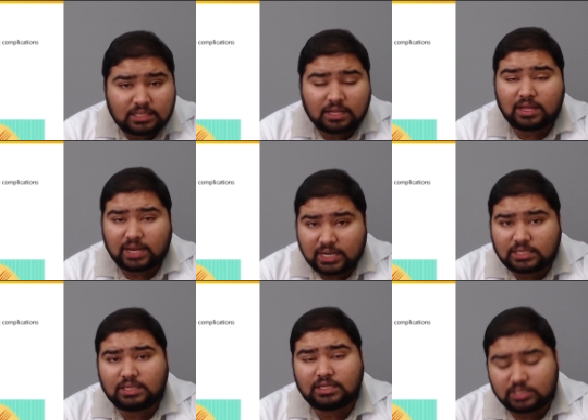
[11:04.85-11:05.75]
the
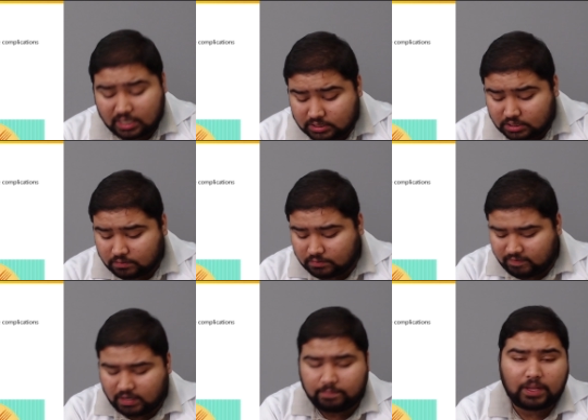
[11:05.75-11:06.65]
greater the chances of
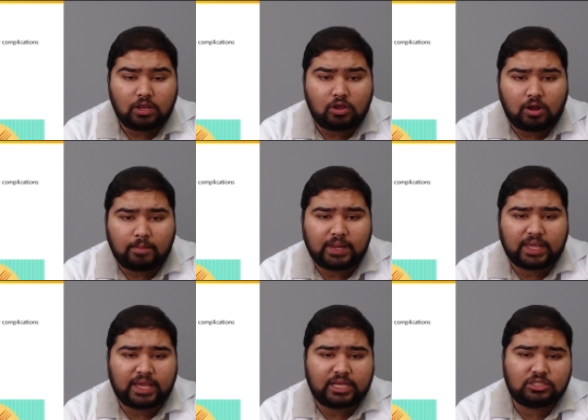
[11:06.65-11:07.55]
developing
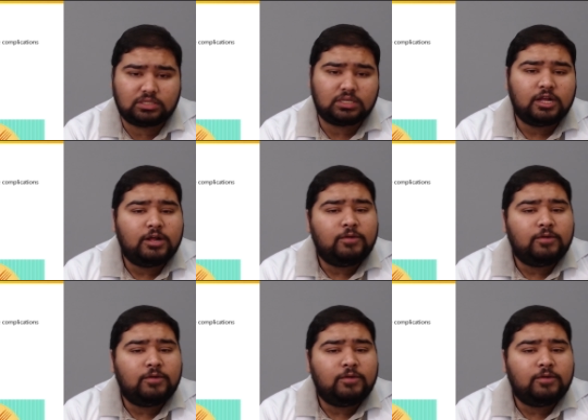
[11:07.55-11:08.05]
complications.